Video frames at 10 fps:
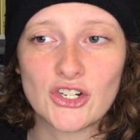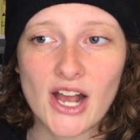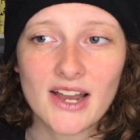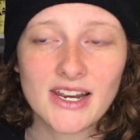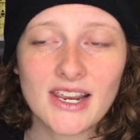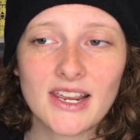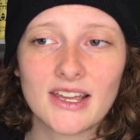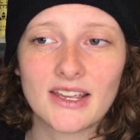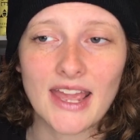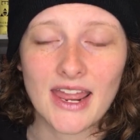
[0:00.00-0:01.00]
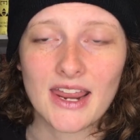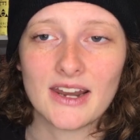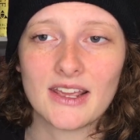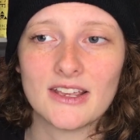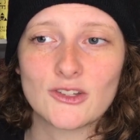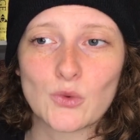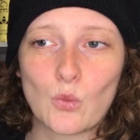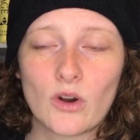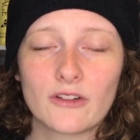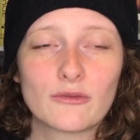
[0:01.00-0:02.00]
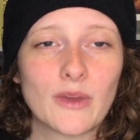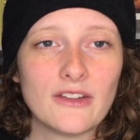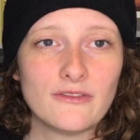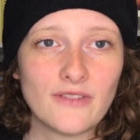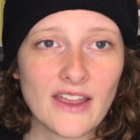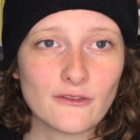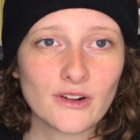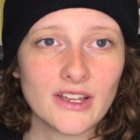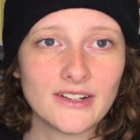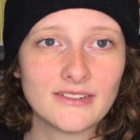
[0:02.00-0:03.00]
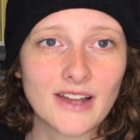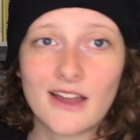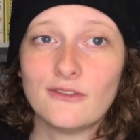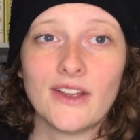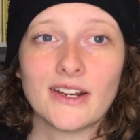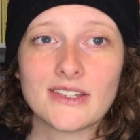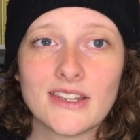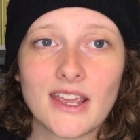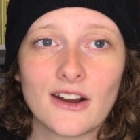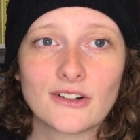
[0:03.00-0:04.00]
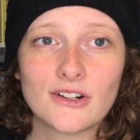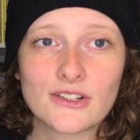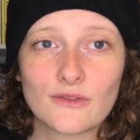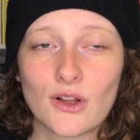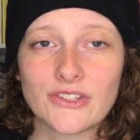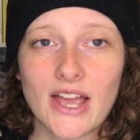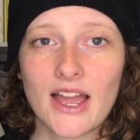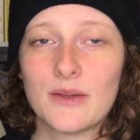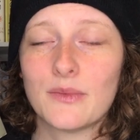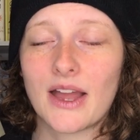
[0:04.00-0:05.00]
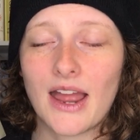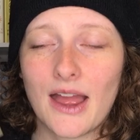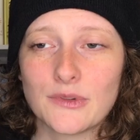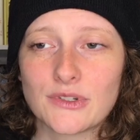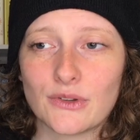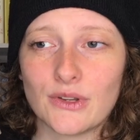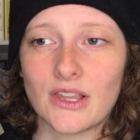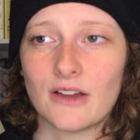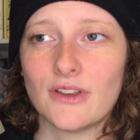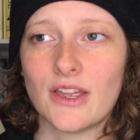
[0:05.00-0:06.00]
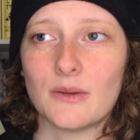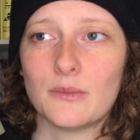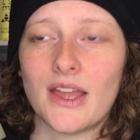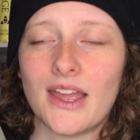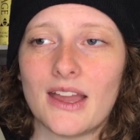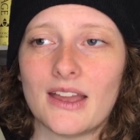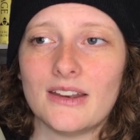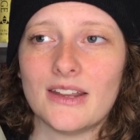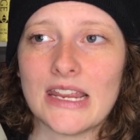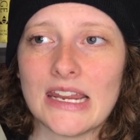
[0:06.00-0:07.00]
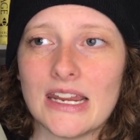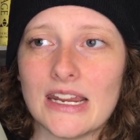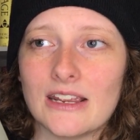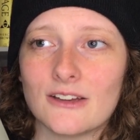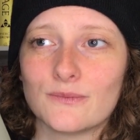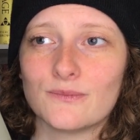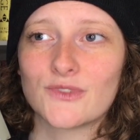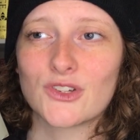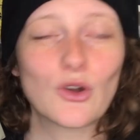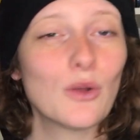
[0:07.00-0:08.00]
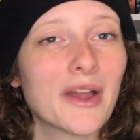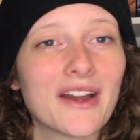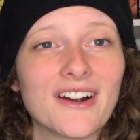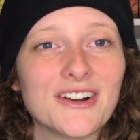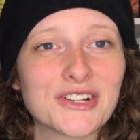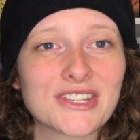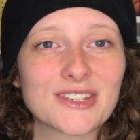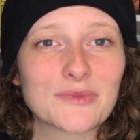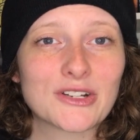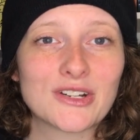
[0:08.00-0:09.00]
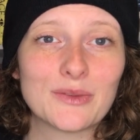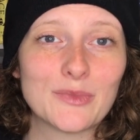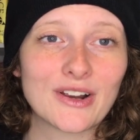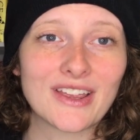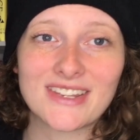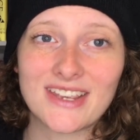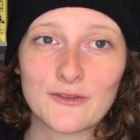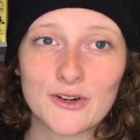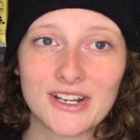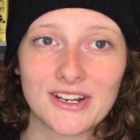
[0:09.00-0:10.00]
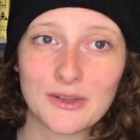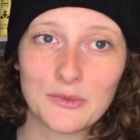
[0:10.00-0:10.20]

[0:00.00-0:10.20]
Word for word: Johnny Cade is one of my favorite non-fantasy characters of all time. I absolutely love him, and he stole my heart just as much in the book as he ever did in the